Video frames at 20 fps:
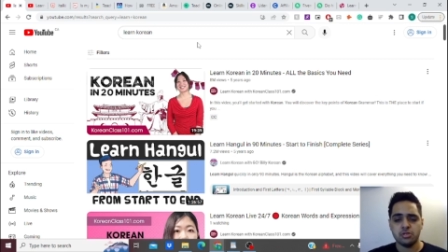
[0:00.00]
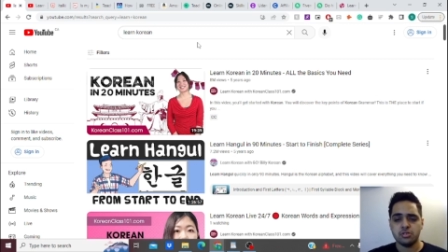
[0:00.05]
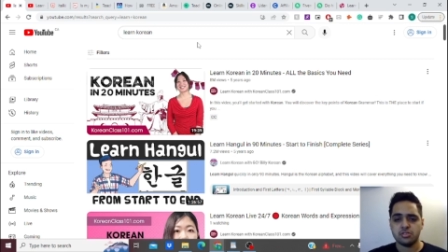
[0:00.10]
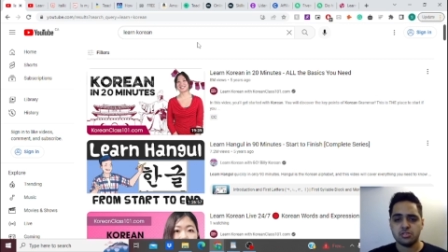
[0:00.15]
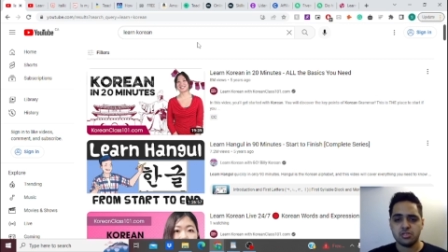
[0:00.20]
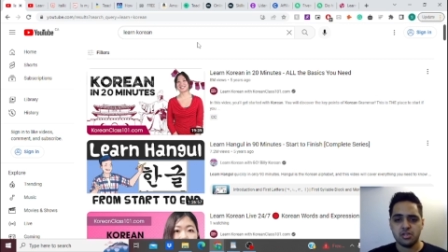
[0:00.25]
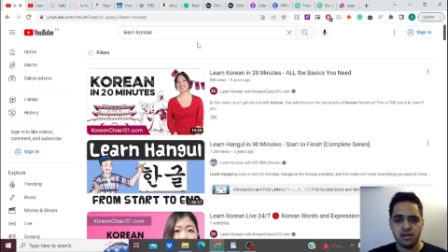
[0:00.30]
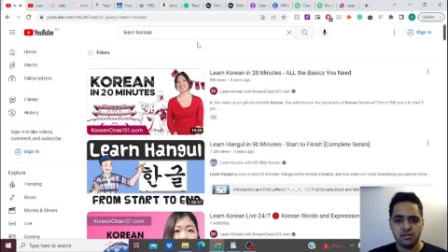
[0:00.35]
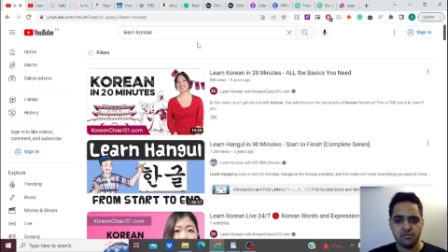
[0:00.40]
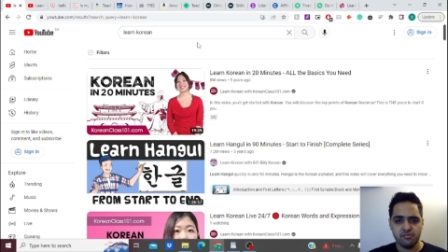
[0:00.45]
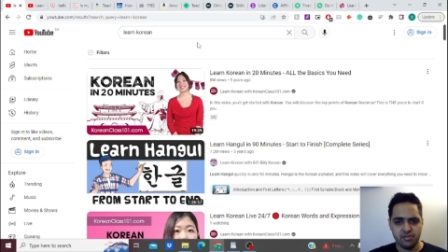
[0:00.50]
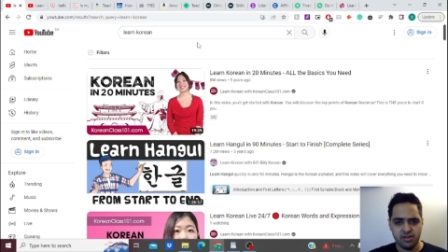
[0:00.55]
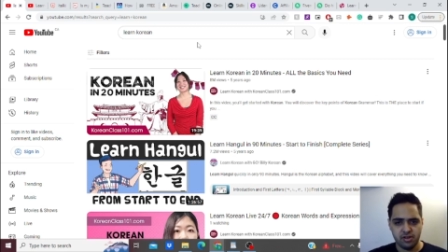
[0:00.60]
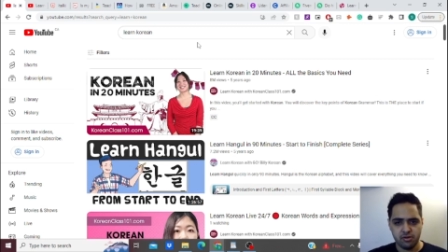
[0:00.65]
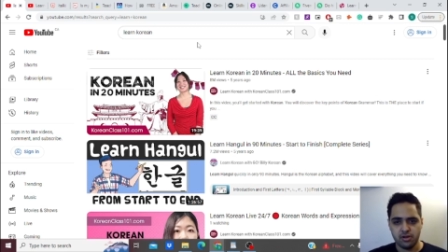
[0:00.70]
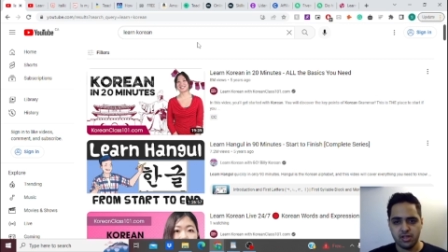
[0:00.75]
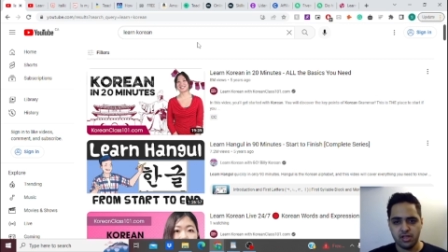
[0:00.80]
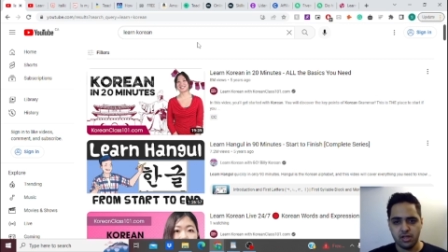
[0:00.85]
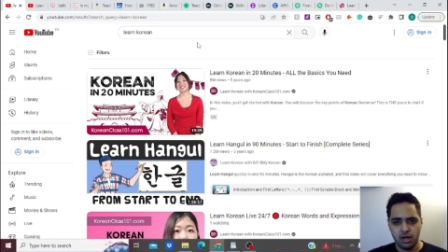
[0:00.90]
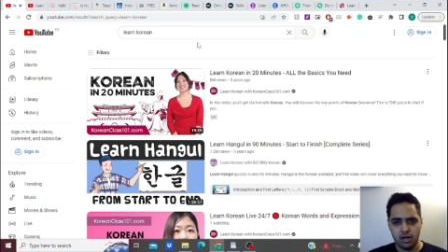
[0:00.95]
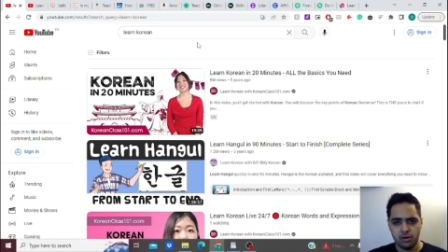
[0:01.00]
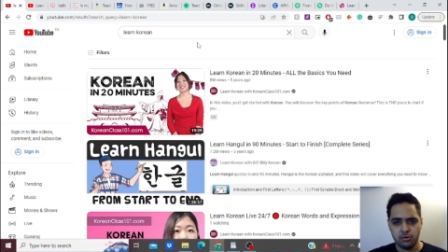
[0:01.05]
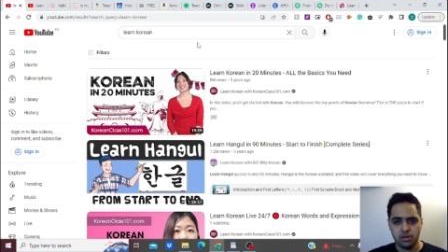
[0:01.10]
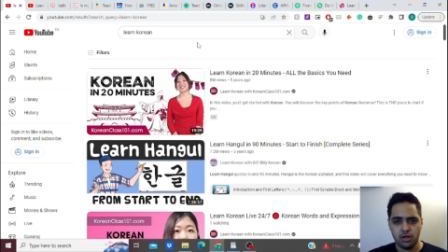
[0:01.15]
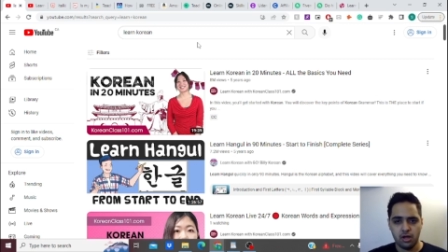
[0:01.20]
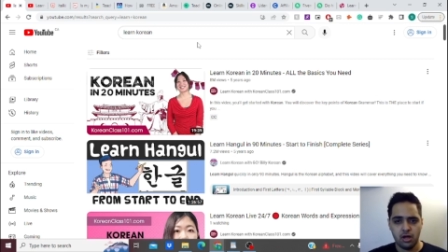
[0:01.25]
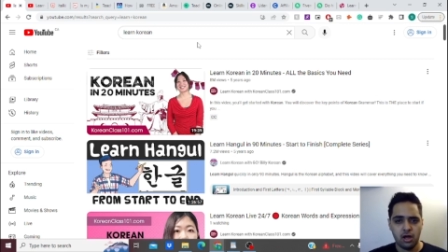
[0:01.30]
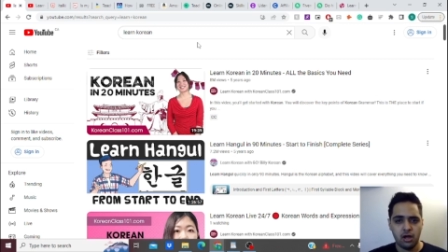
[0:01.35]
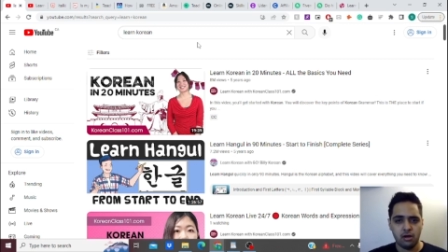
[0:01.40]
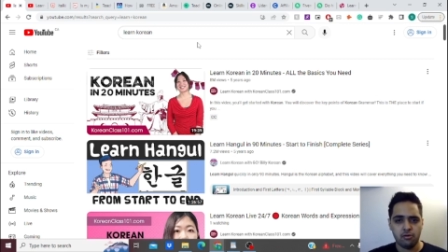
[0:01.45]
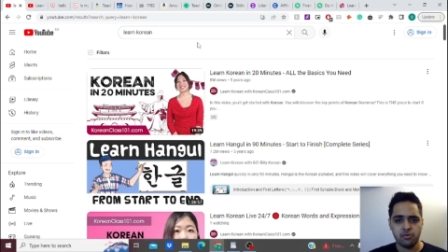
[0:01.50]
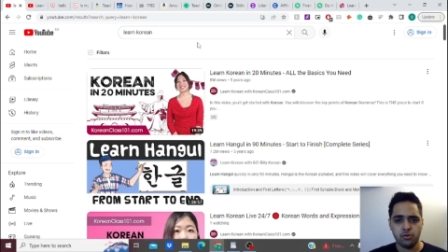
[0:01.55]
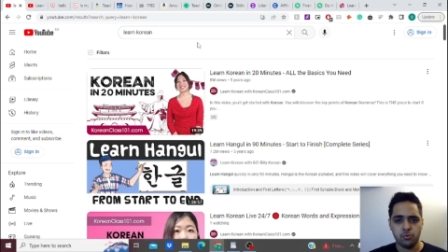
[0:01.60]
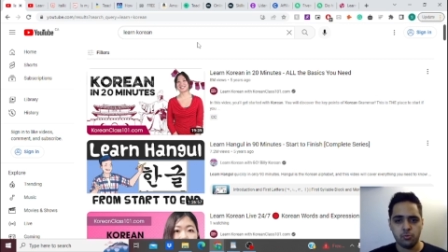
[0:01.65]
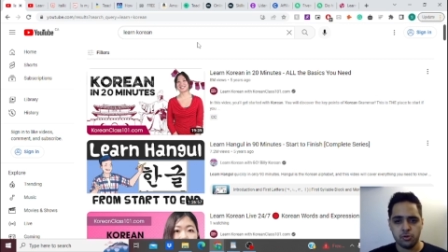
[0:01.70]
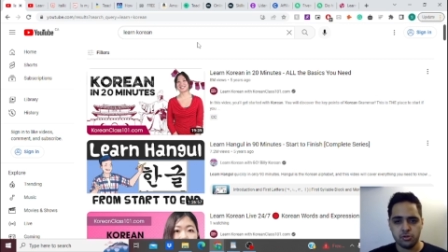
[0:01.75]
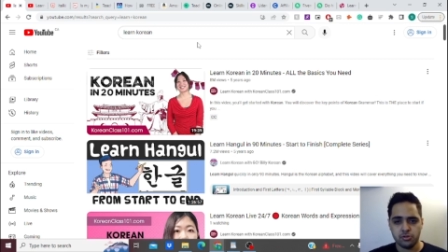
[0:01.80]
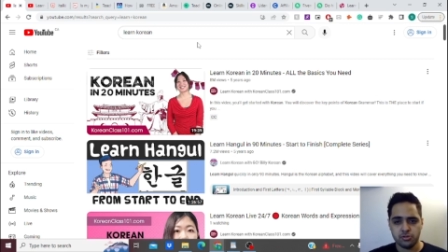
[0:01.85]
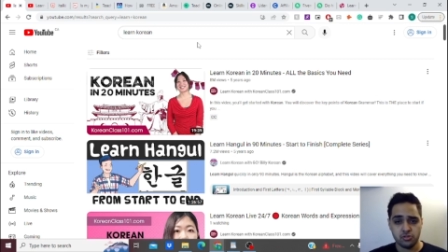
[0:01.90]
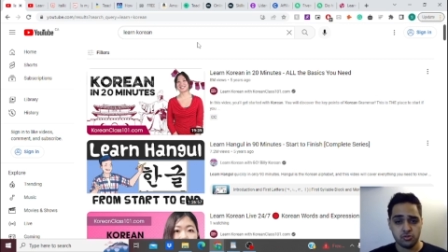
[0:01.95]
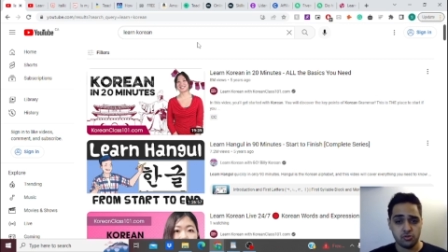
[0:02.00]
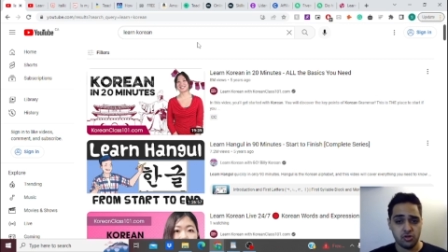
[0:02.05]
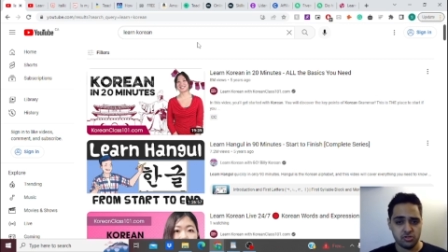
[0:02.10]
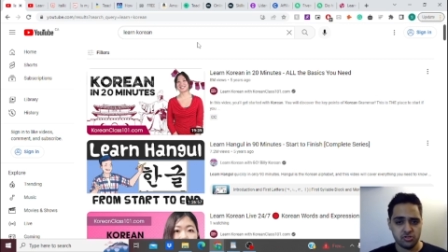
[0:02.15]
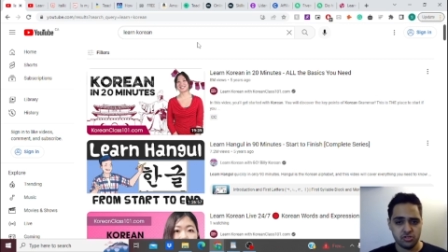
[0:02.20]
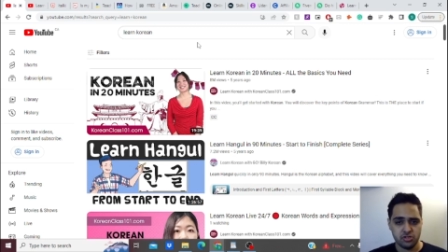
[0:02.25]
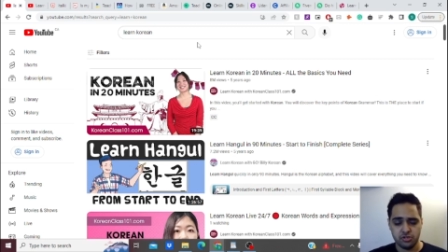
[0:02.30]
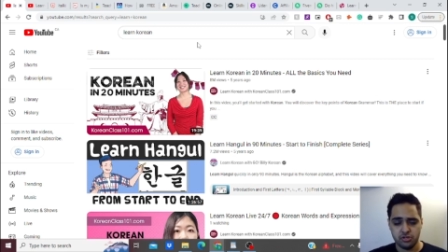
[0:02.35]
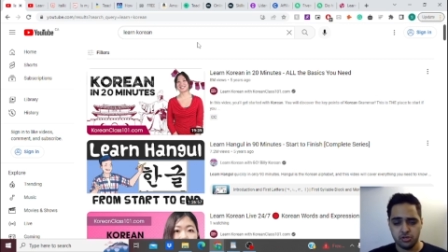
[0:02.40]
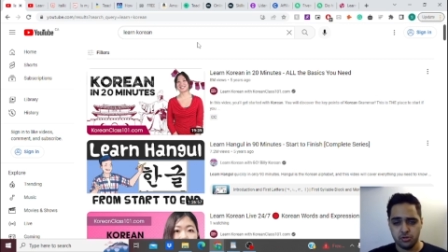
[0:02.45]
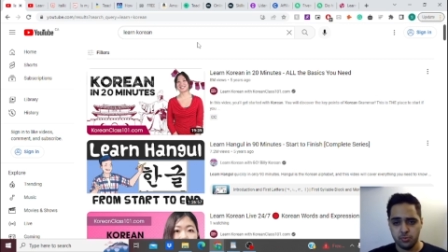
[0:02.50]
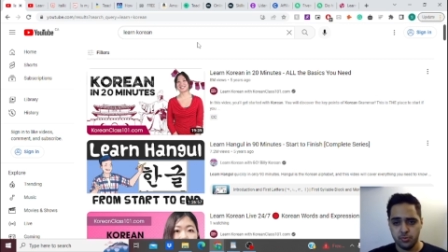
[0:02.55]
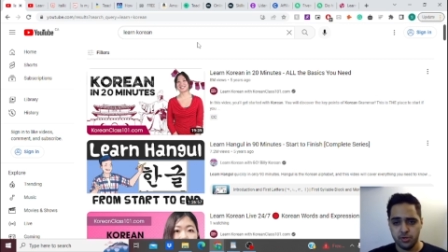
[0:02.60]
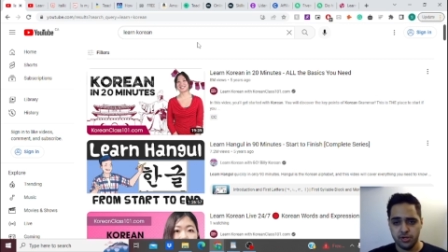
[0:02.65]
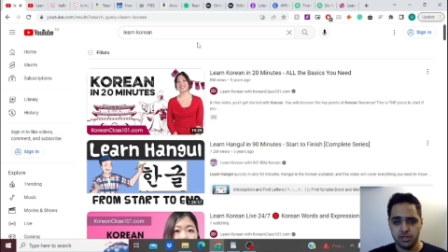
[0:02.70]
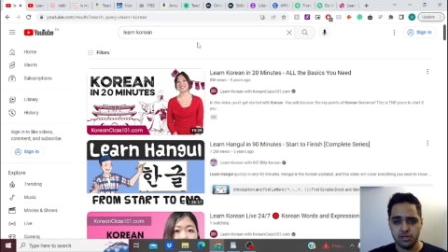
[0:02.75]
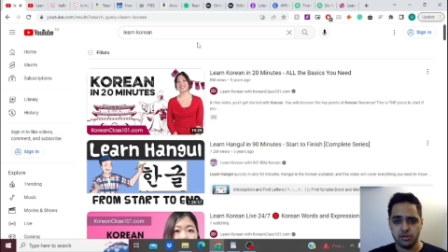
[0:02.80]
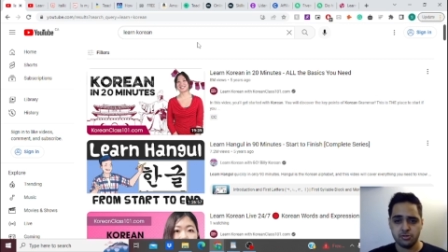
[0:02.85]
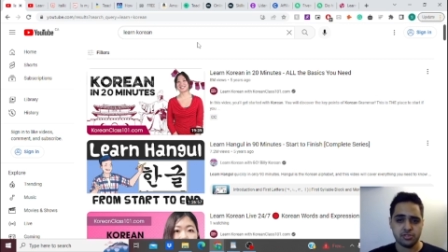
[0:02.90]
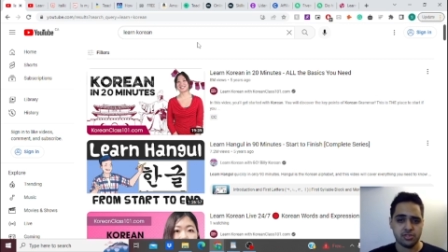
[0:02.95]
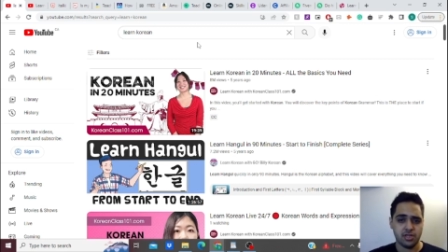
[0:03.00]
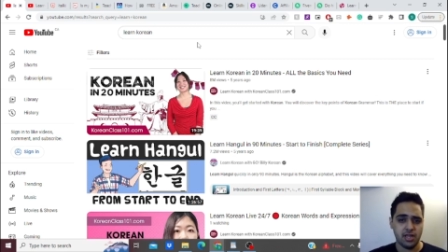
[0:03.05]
start figuring out how you want to structure your videos